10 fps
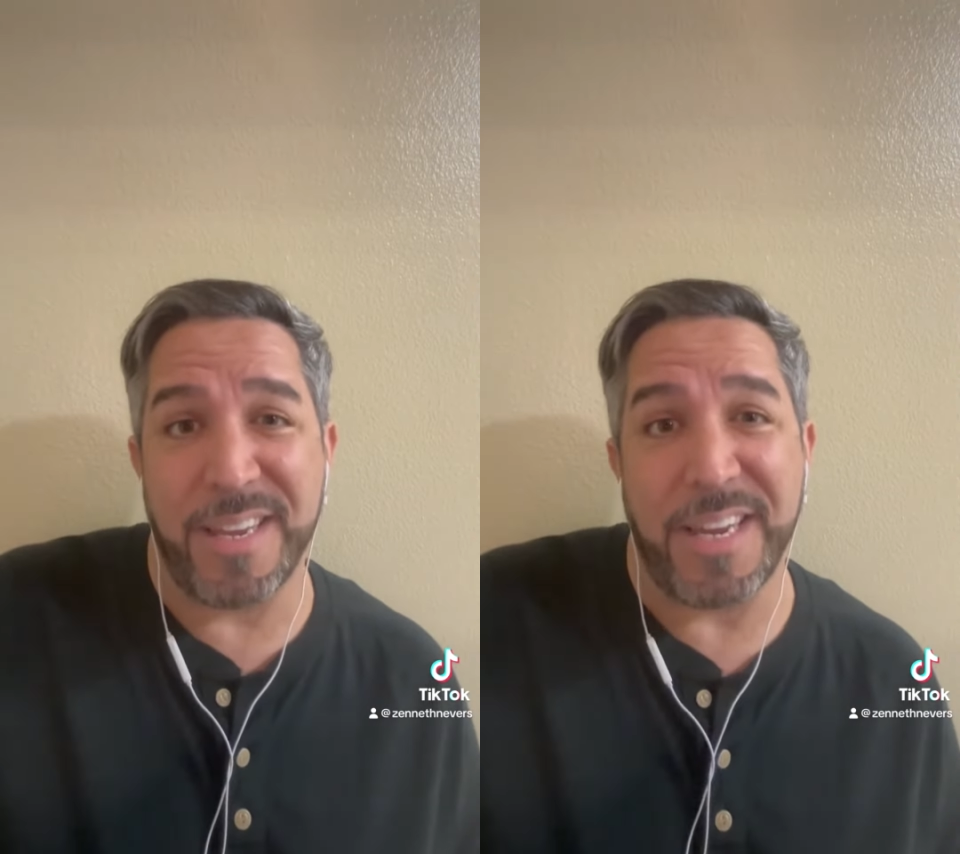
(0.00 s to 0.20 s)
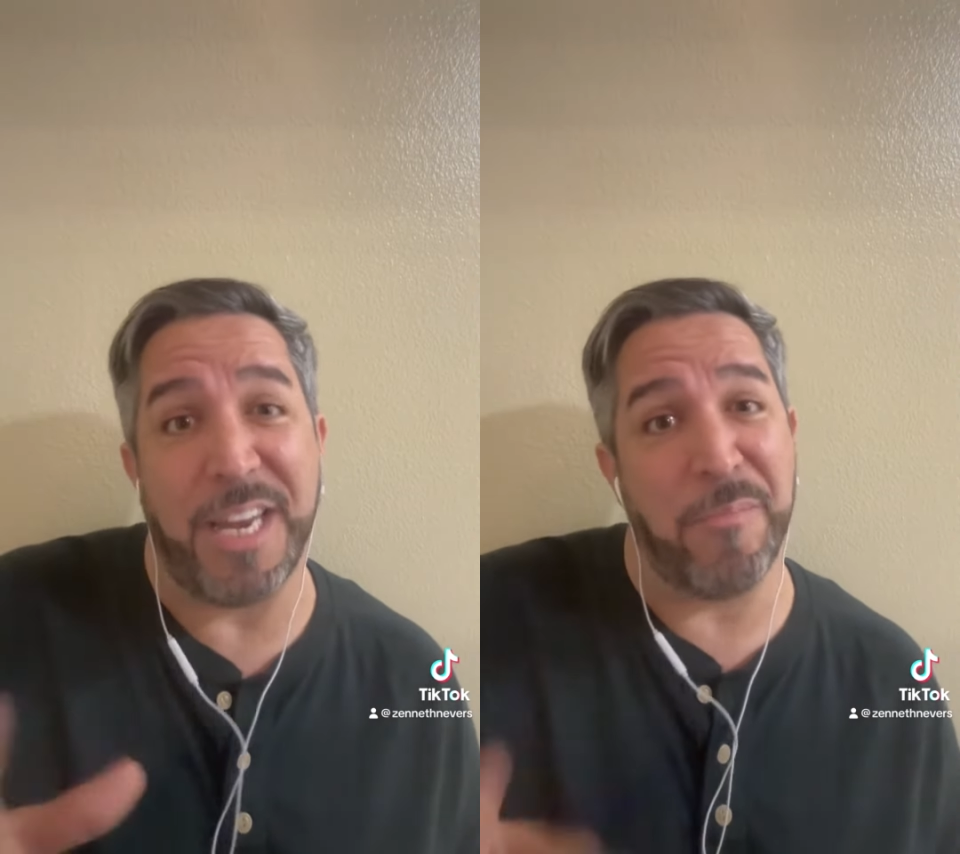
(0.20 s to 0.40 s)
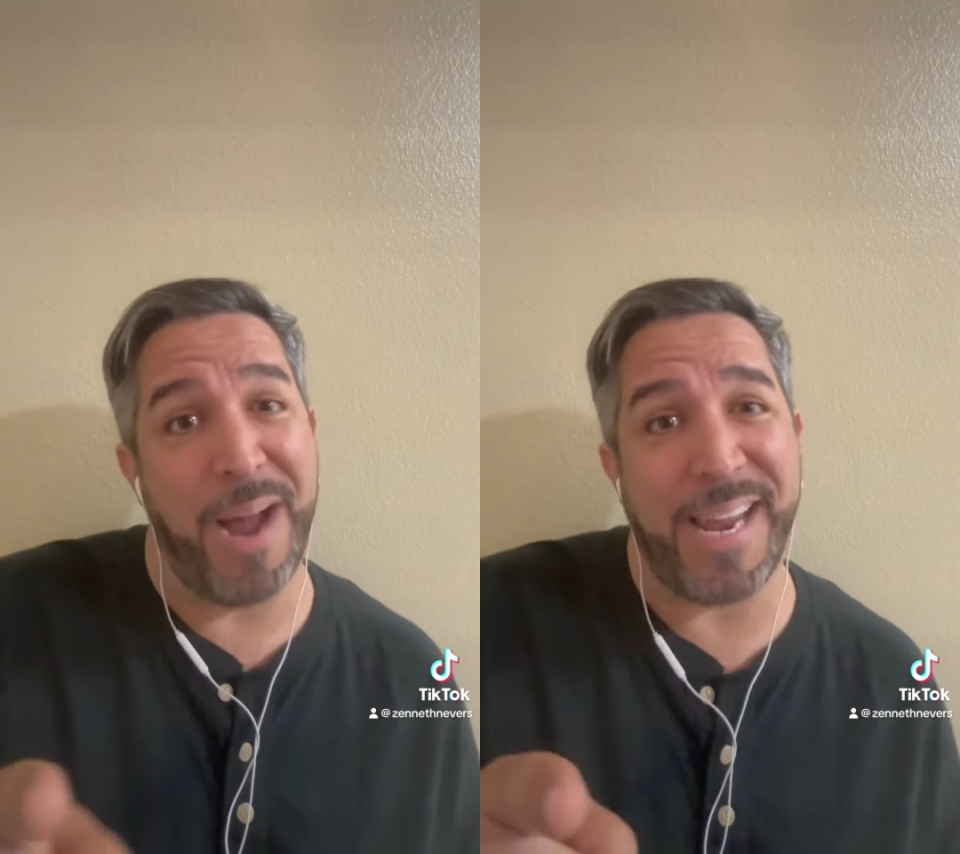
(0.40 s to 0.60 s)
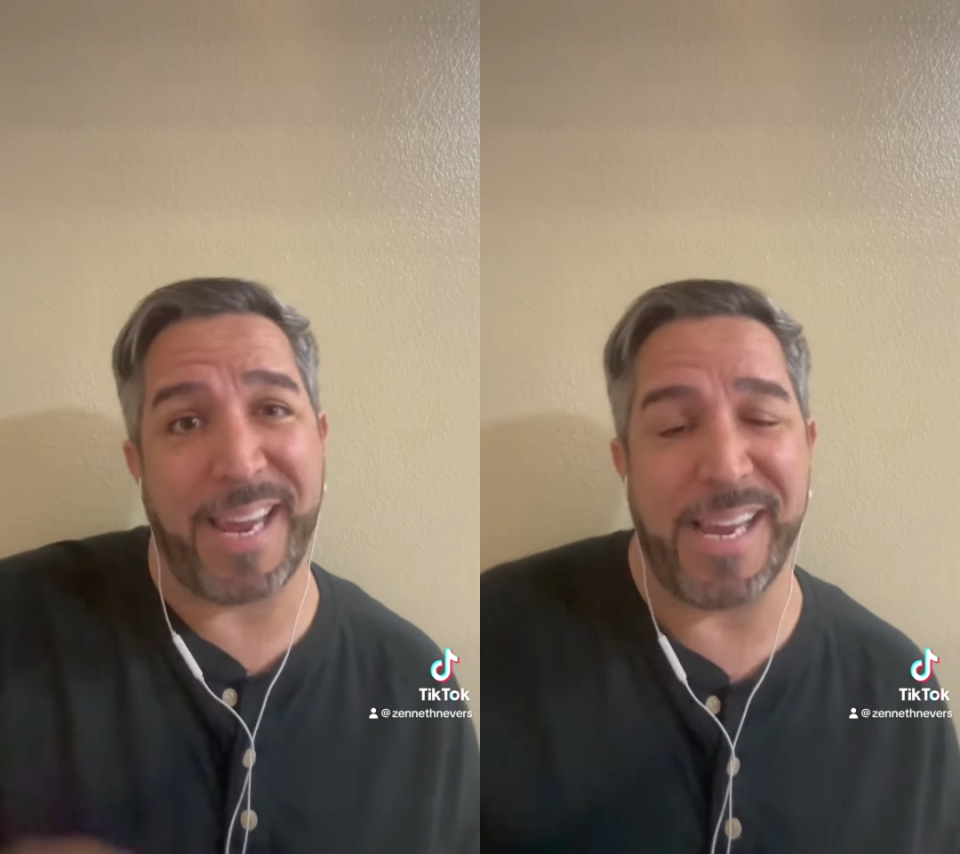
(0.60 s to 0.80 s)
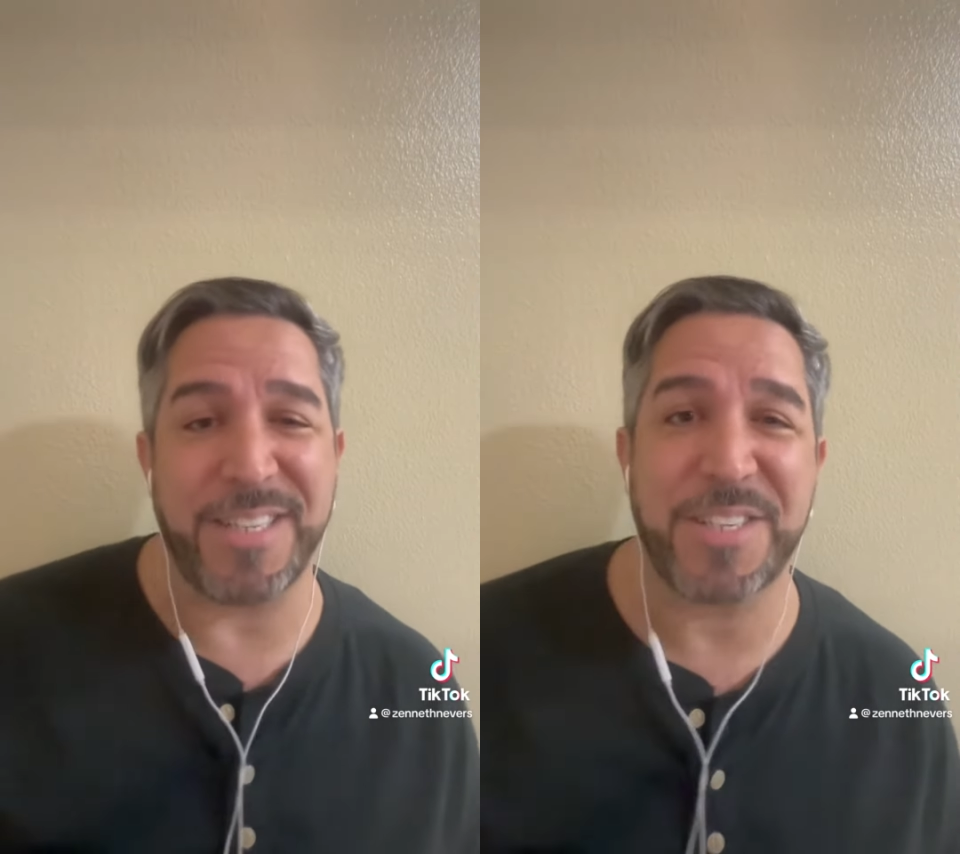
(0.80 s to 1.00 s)
in my
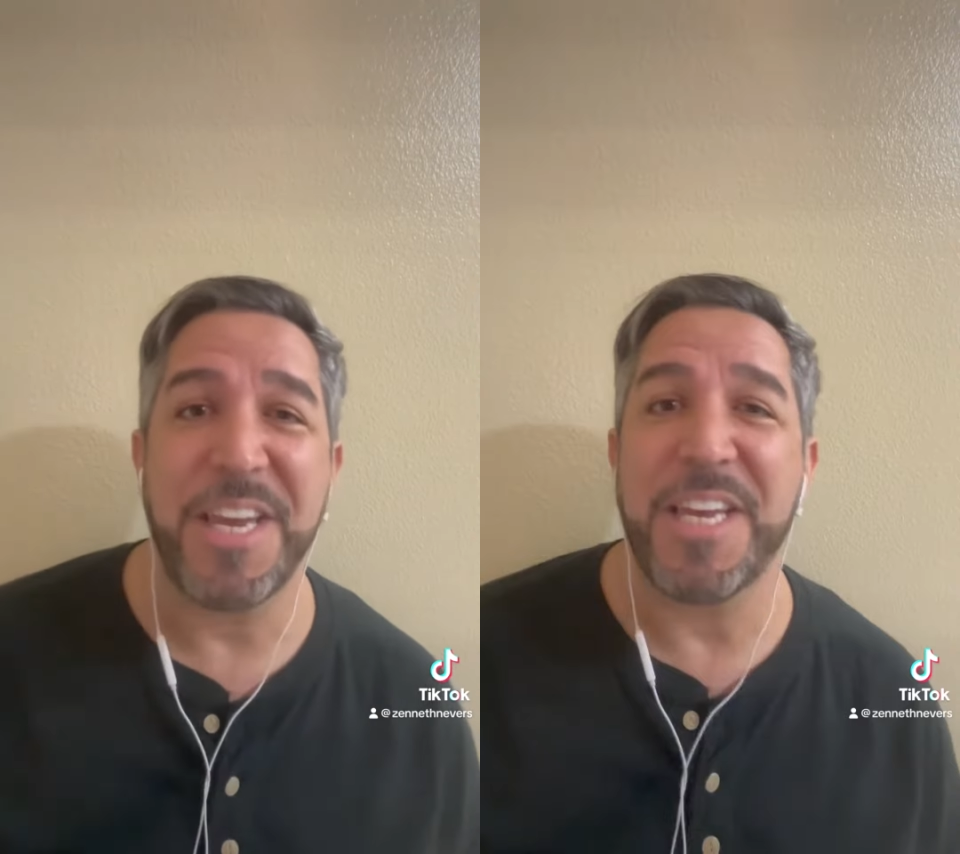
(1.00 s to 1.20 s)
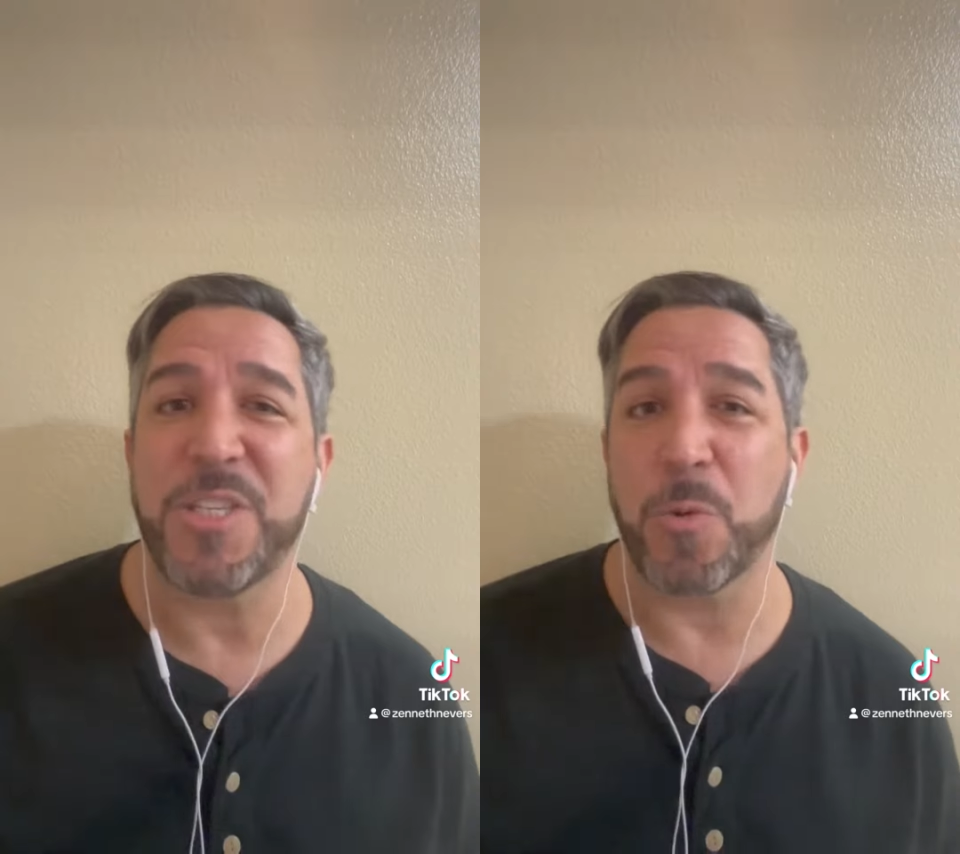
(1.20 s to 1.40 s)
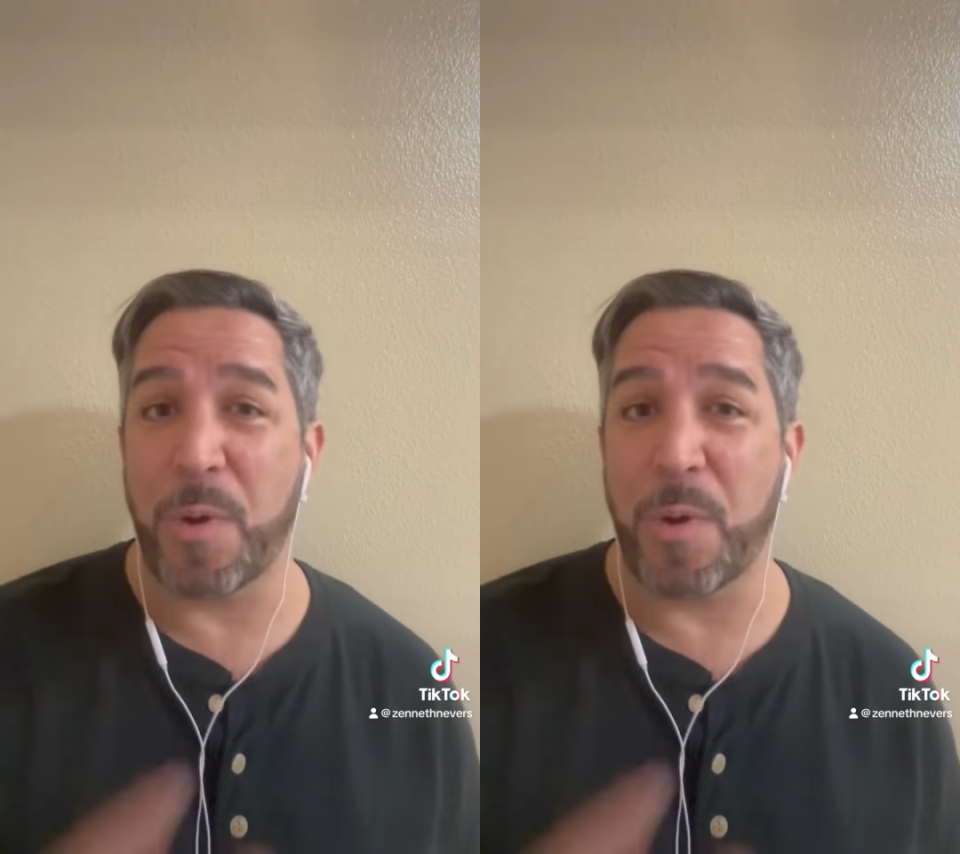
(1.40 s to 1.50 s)
case, is the